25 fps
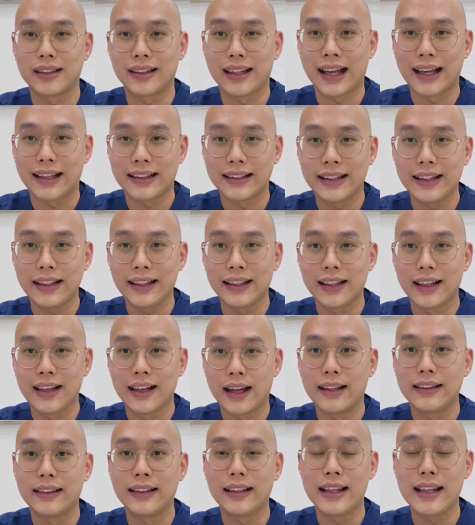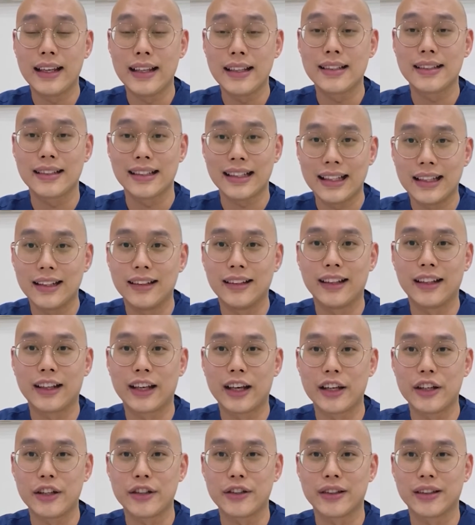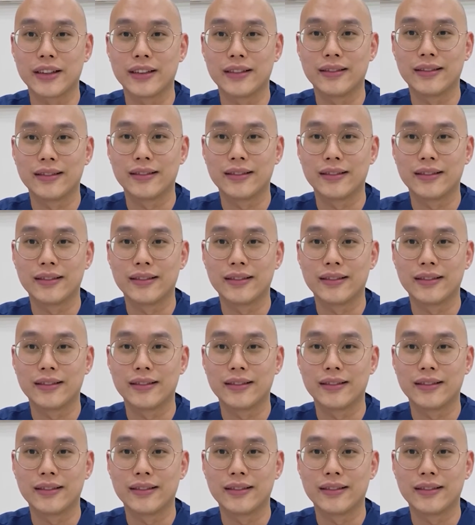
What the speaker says: technique and its indication.